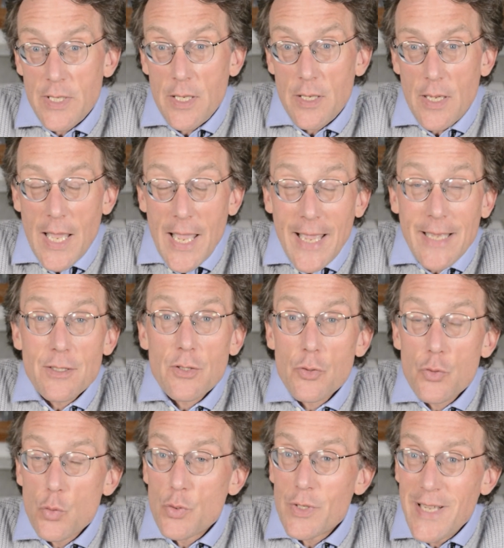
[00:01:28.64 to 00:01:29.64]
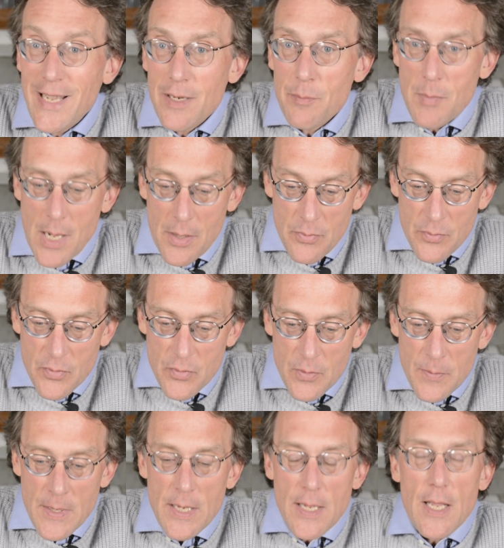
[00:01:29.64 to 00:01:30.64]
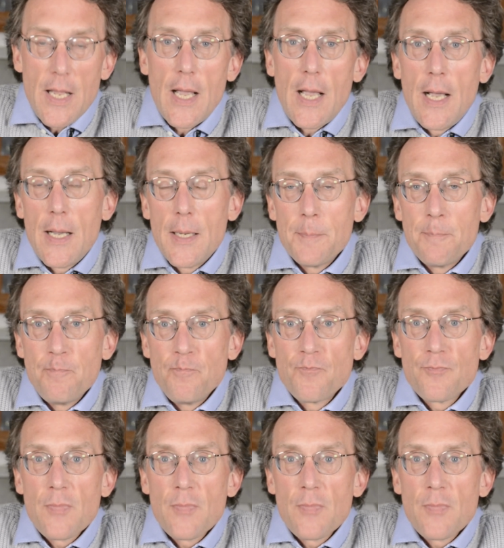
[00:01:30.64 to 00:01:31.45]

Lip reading: 8 to 10 months. And